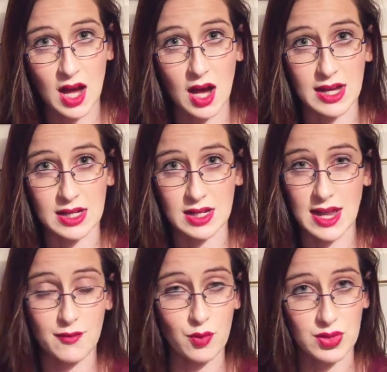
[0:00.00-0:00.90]
I
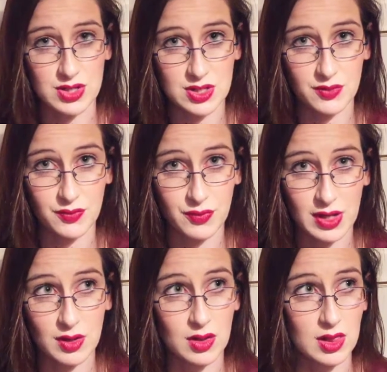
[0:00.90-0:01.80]
never want you to
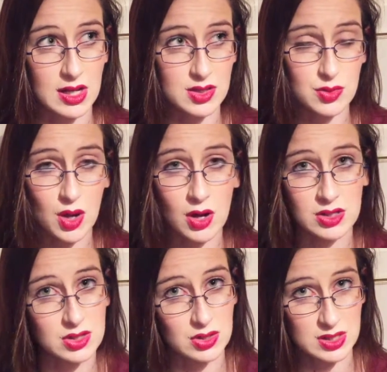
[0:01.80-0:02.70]
feel like you
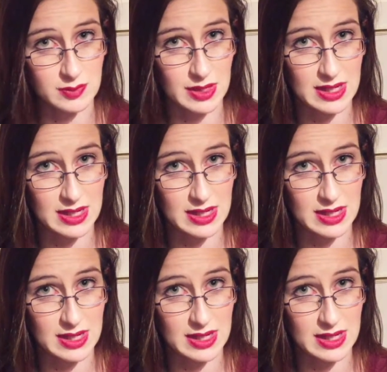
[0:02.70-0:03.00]
can't talk to